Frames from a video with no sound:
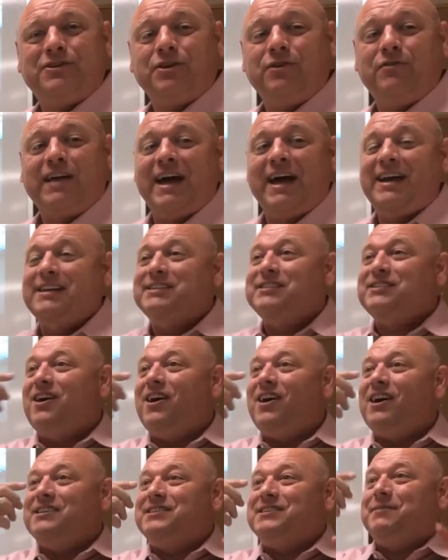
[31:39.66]
So that is
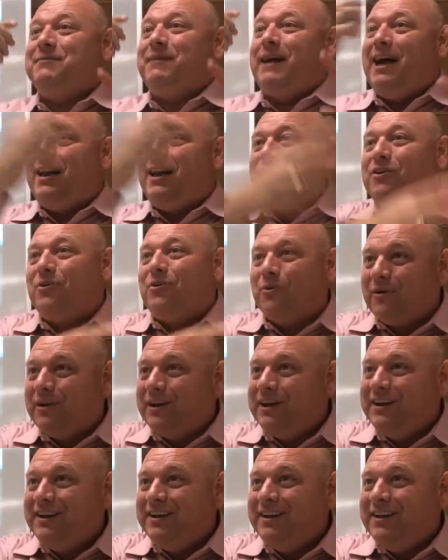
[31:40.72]
not some
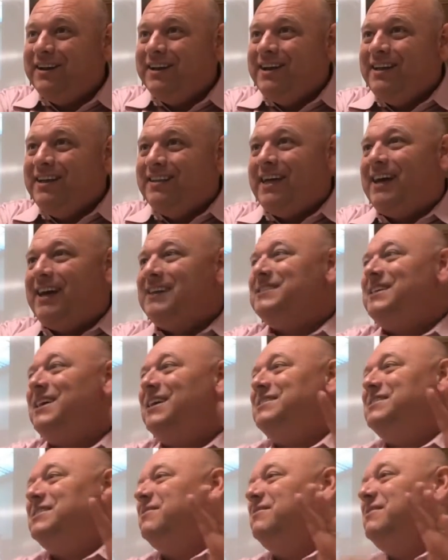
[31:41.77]
allegory. That is
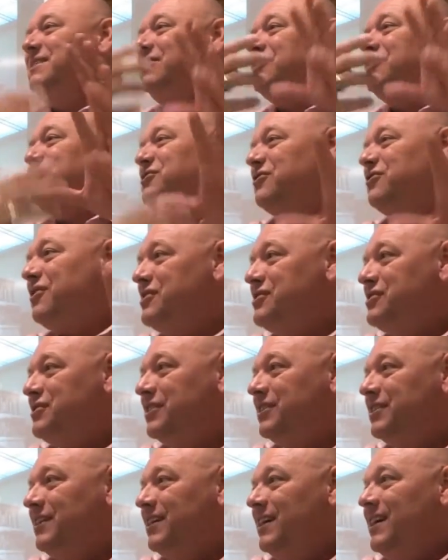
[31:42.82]
not some
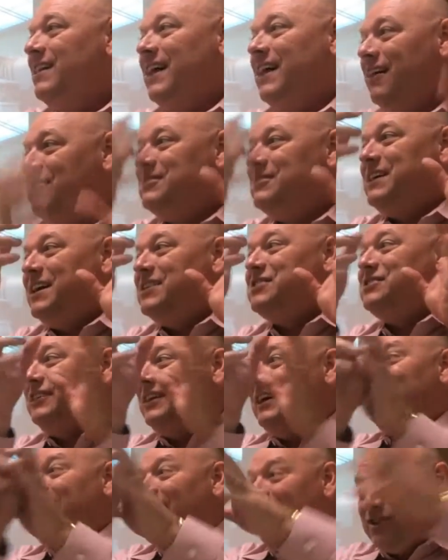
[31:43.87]
illustration. That was
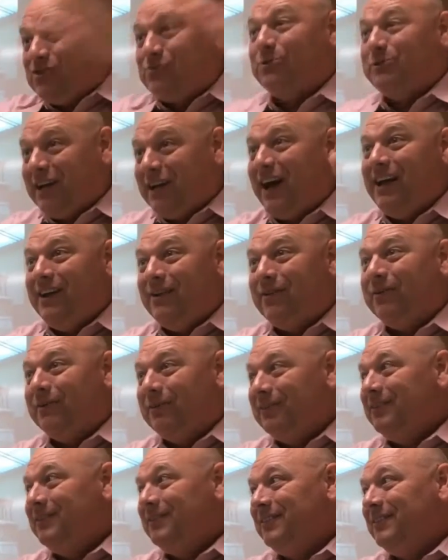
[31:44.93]
actually an actual title.
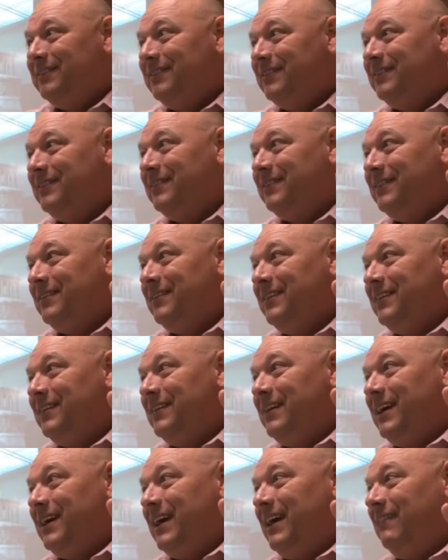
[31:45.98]

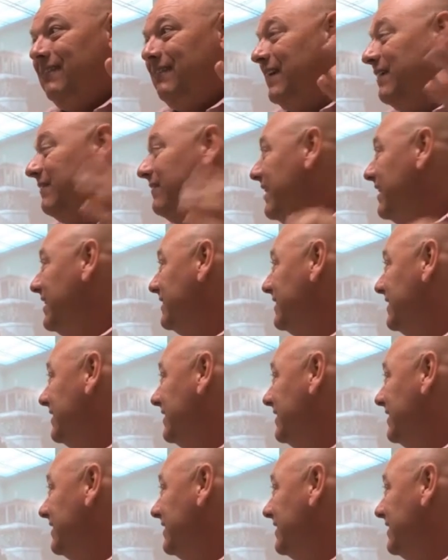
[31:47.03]
If, if they